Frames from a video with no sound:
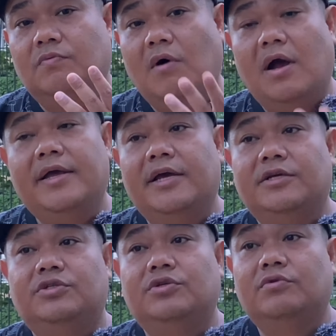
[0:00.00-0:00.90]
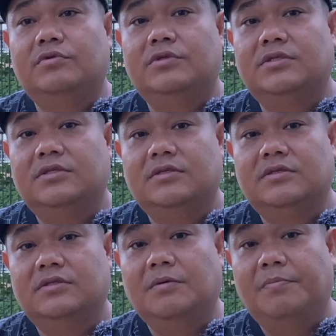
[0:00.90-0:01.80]
why I chose
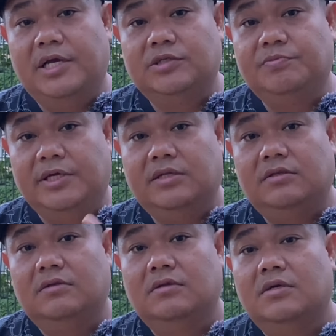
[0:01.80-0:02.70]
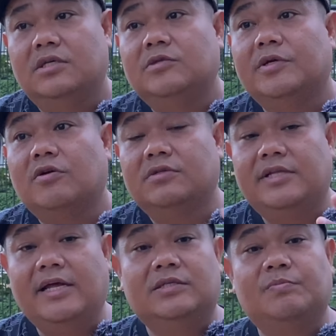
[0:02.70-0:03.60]
the bash plate is because
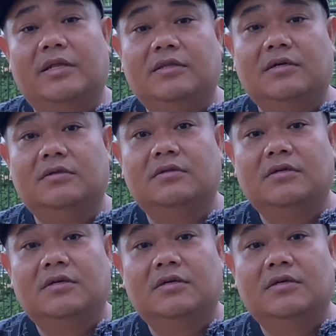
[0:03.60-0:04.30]
that is metal.